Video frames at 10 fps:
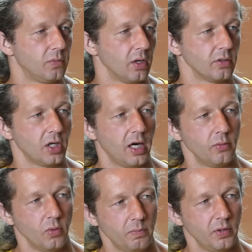or dot
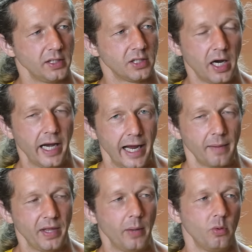replit dot
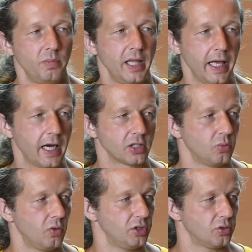app. That would be the
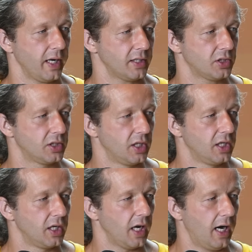actual address.
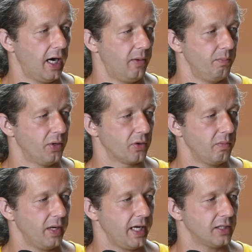Um, build
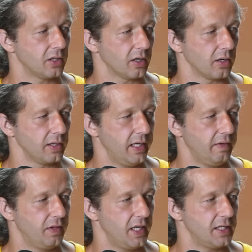commands, I'm gonna
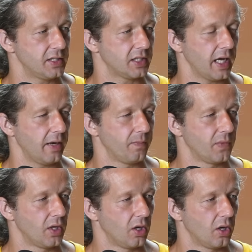leave these
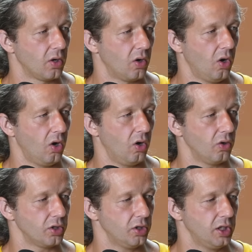all
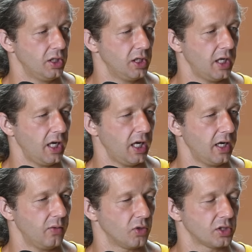good
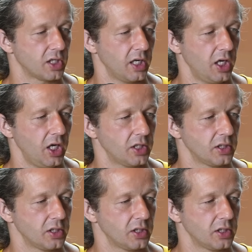and we're just gonna hit